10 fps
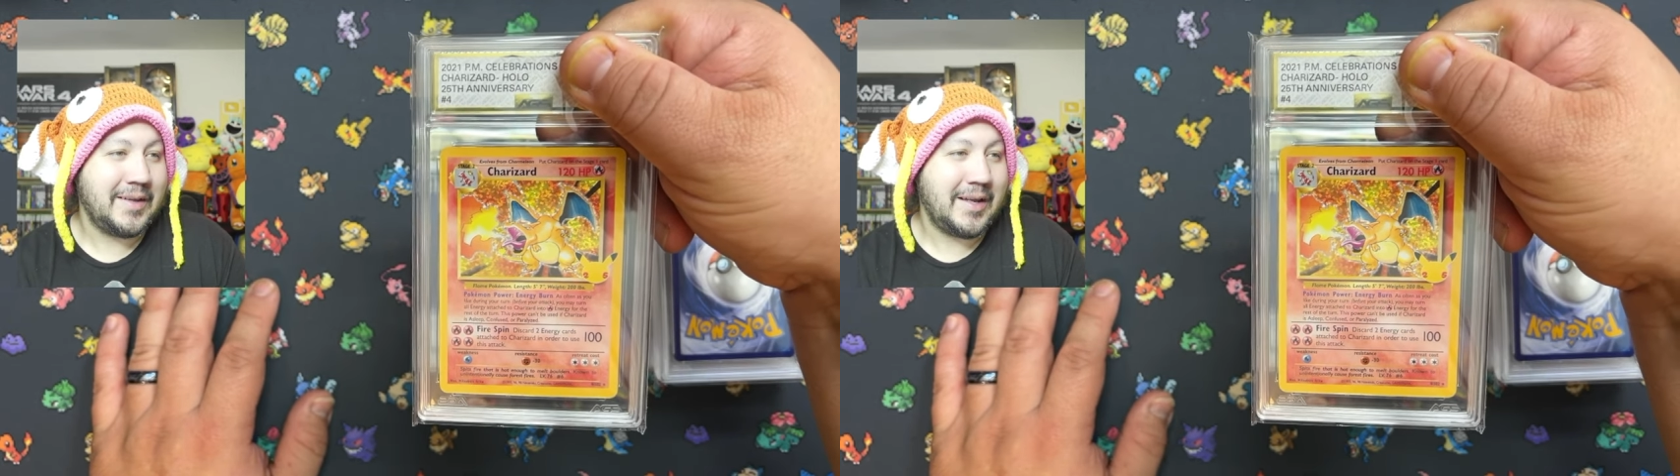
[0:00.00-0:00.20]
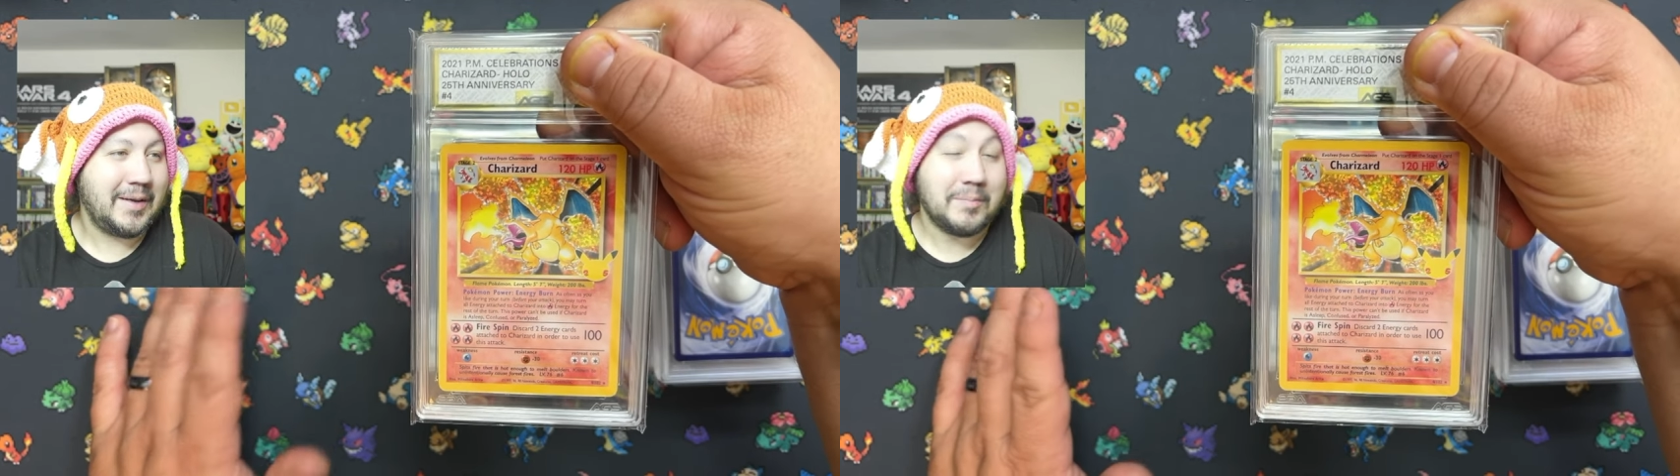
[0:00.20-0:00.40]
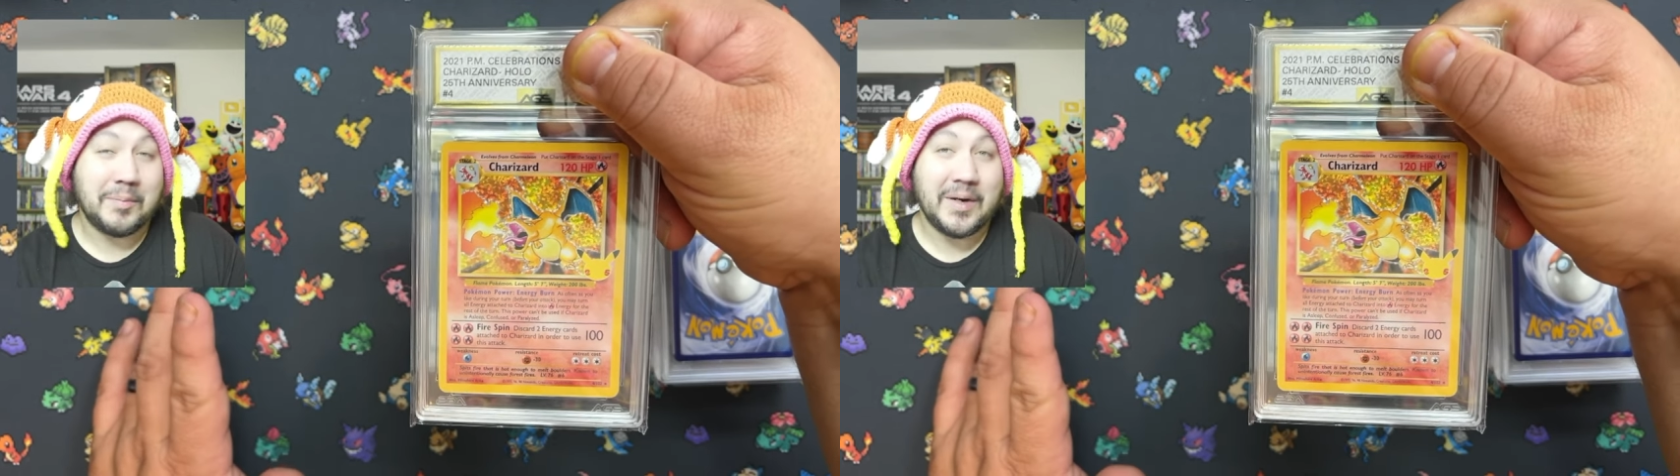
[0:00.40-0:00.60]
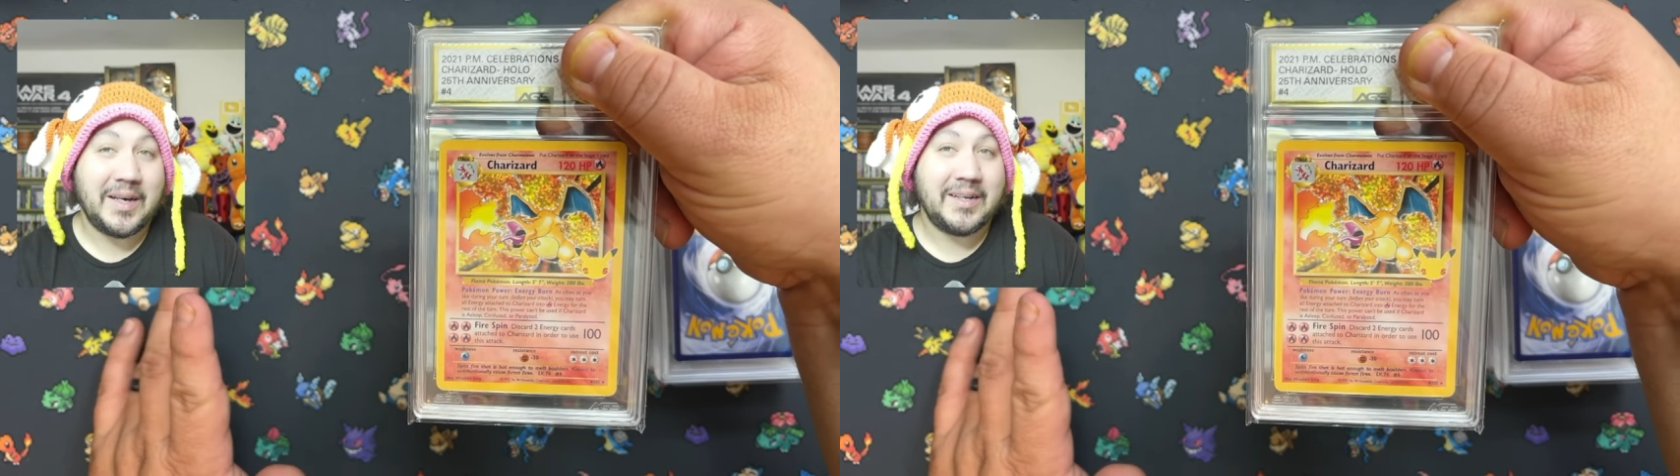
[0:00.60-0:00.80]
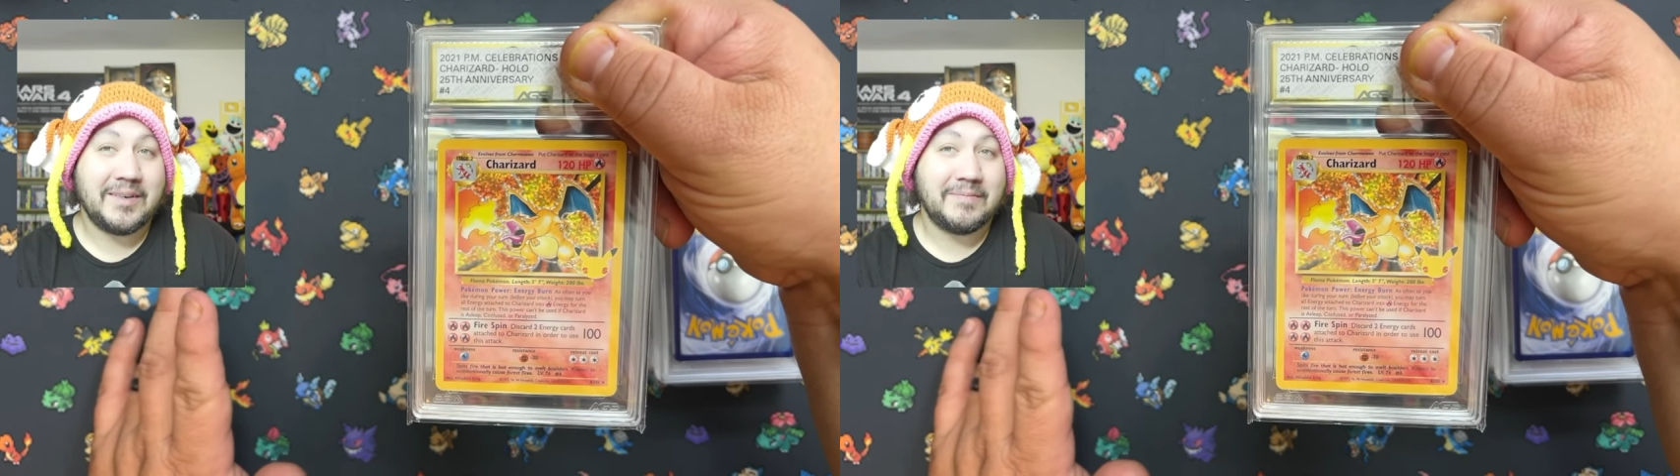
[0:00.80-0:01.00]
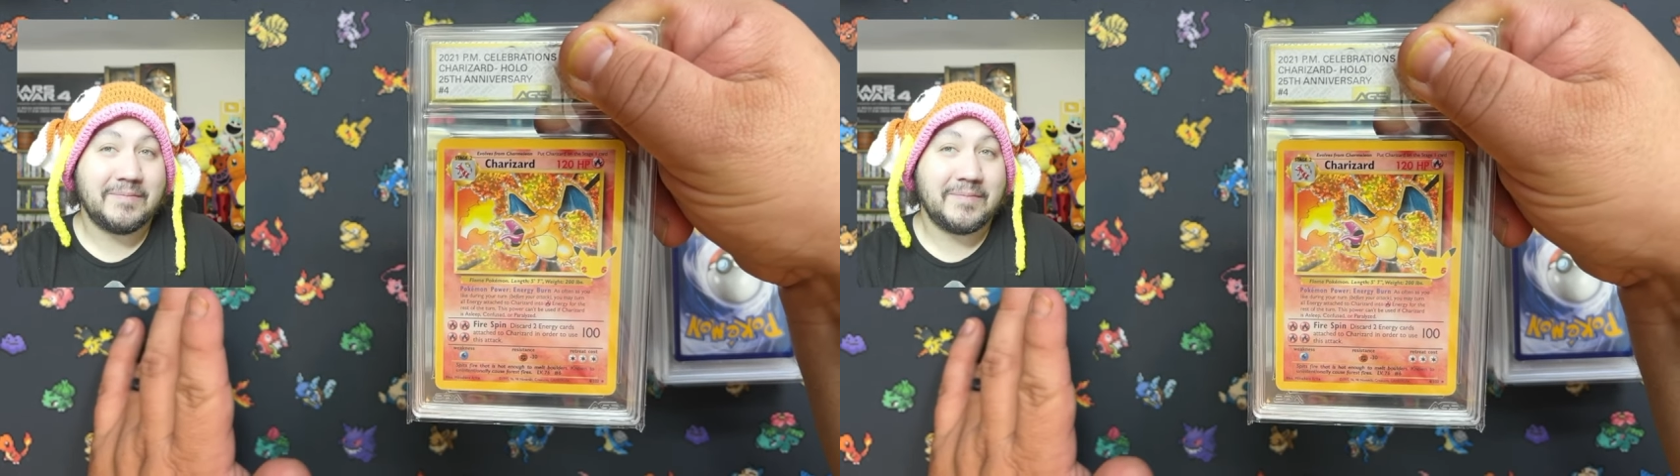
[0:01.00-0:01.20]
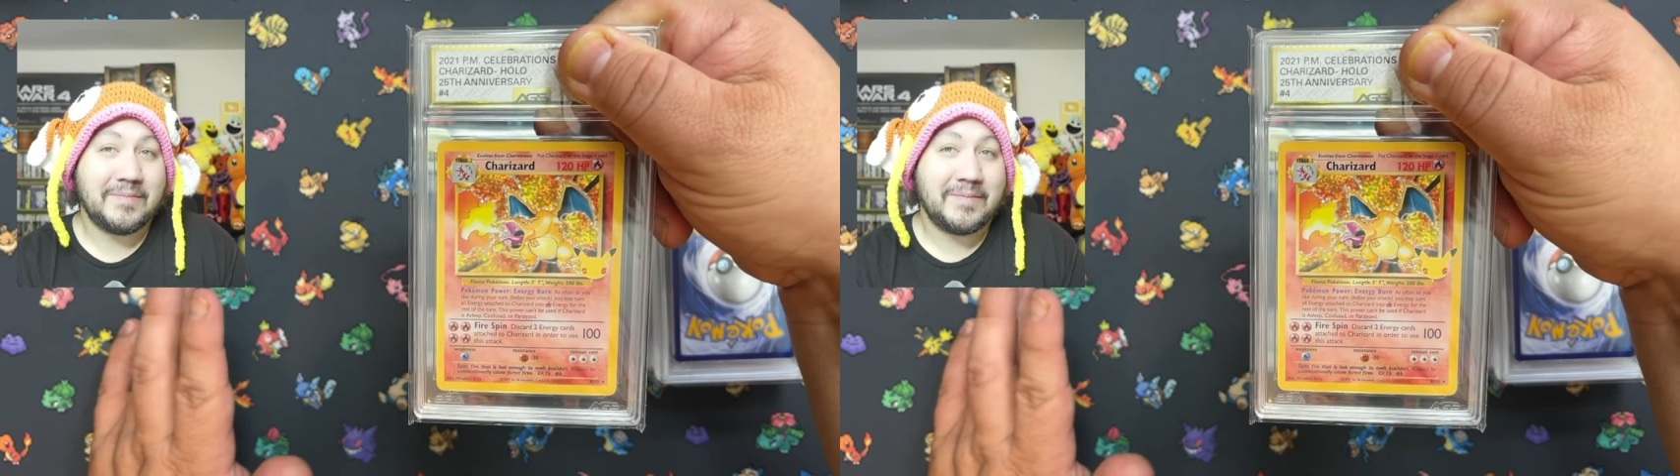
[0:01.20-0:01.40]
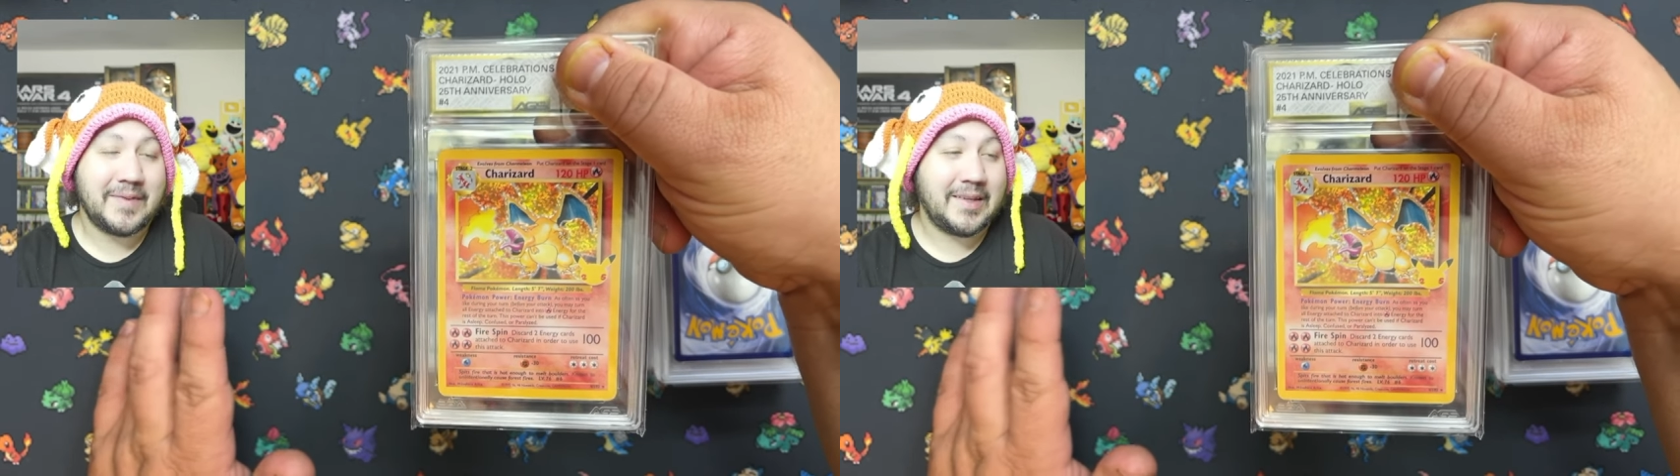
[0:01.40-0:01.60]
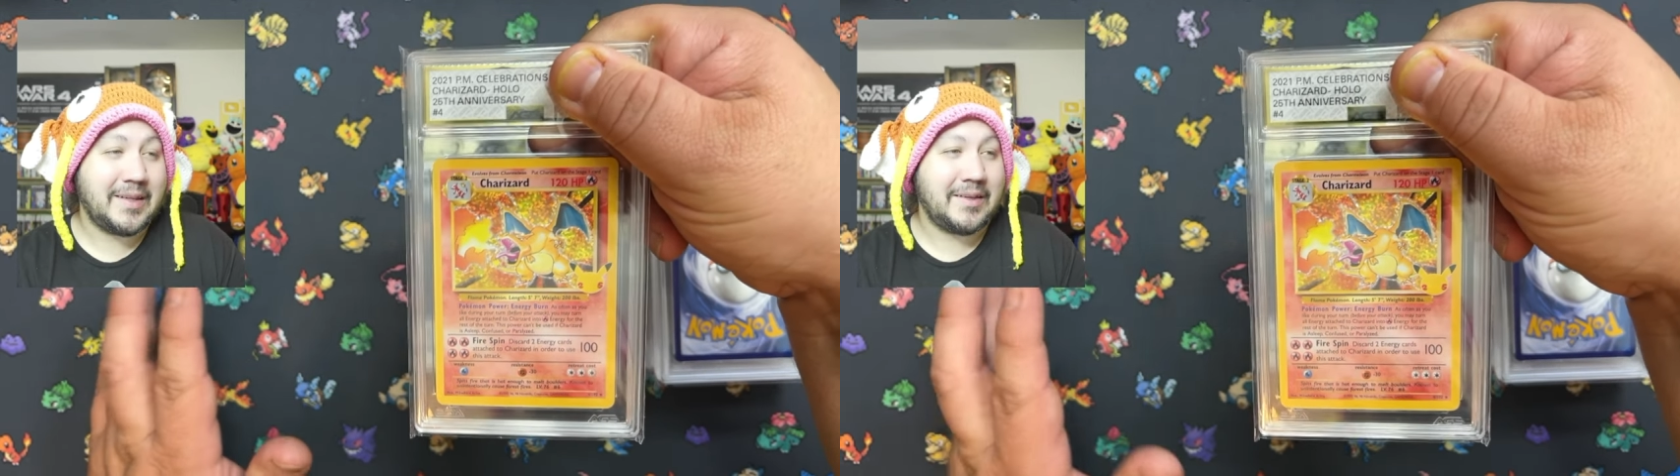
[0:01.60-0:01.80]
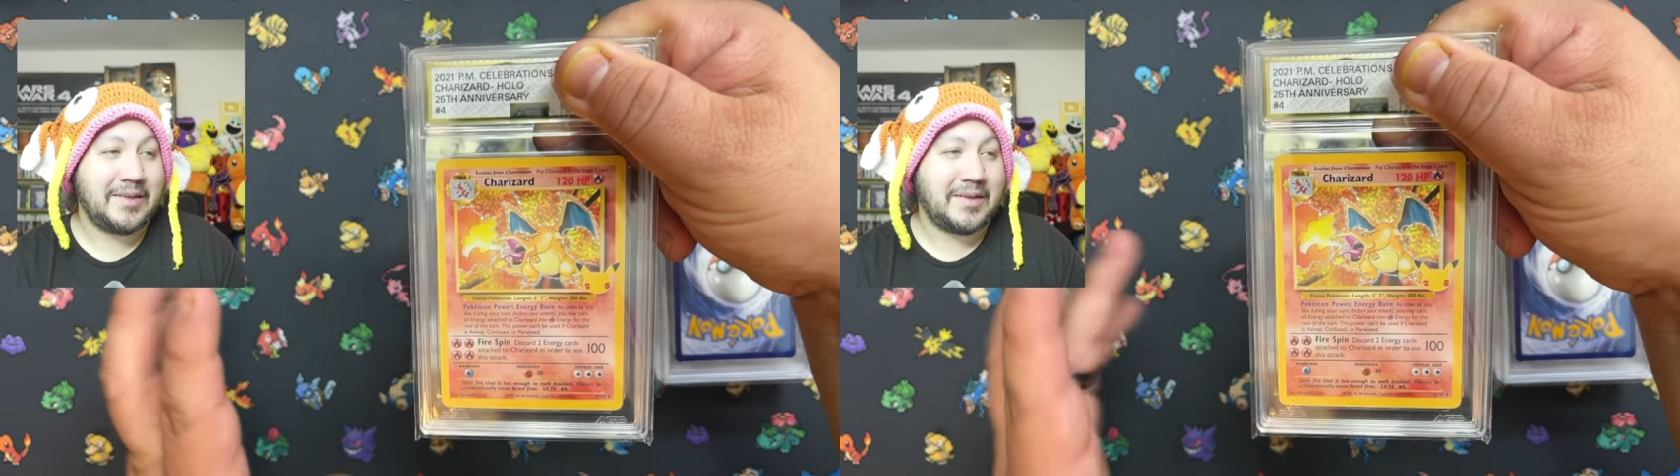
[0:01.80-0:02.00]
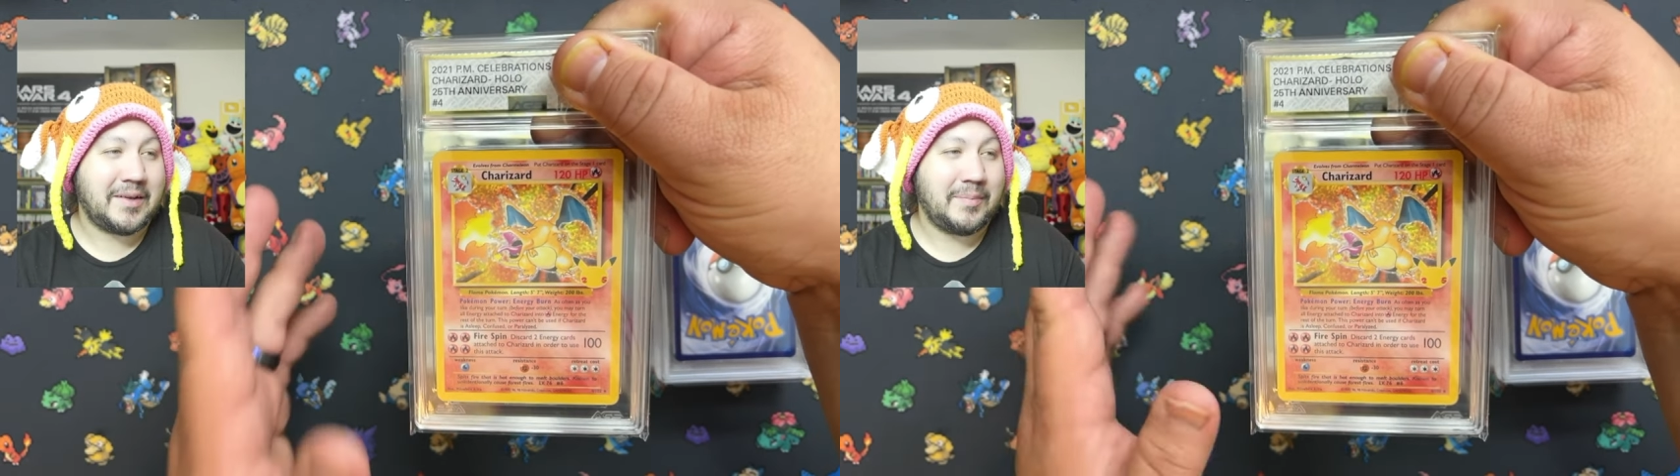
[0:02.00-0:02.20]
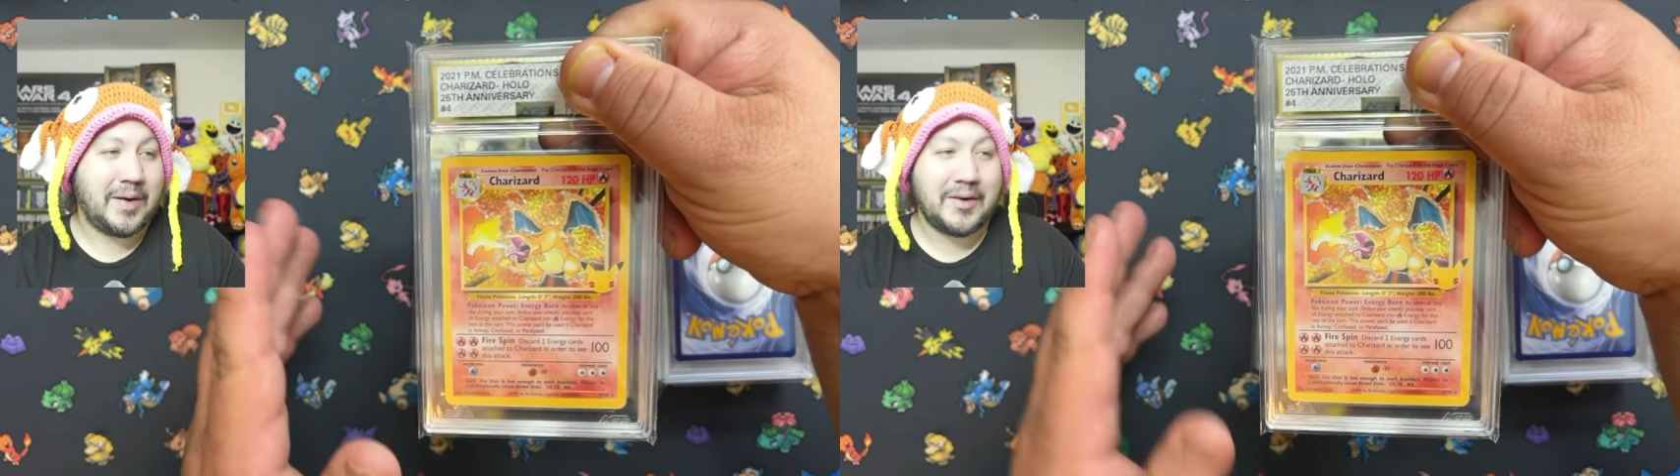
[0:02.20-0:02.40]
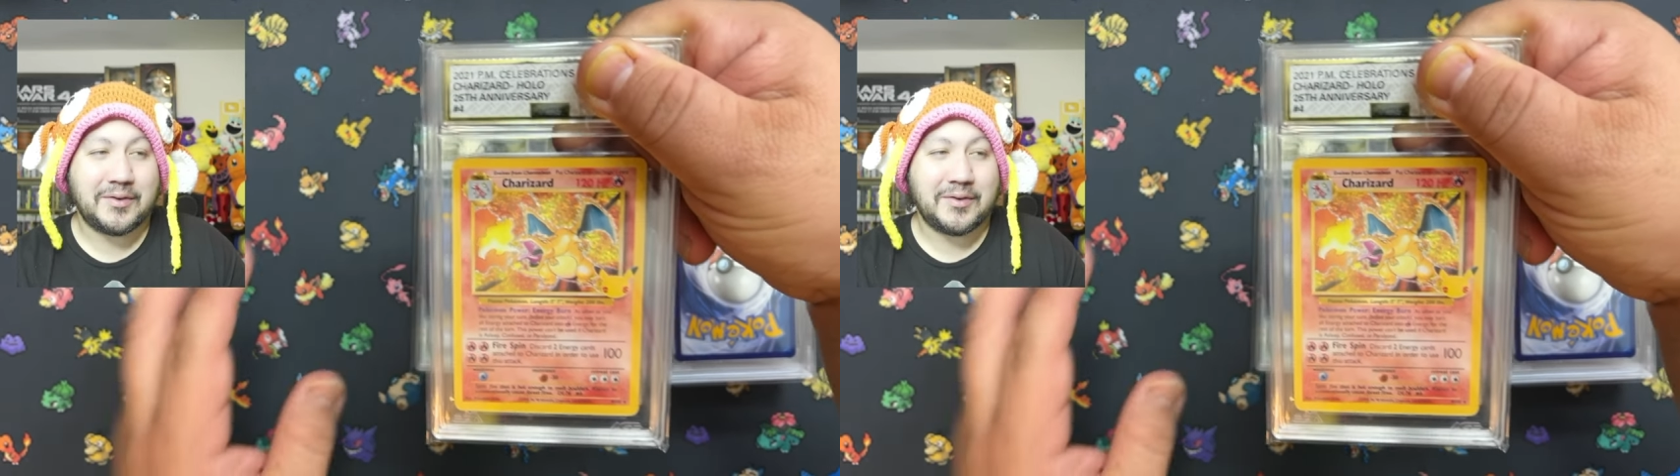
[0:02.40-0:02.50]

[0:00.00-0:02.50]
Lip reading: but compared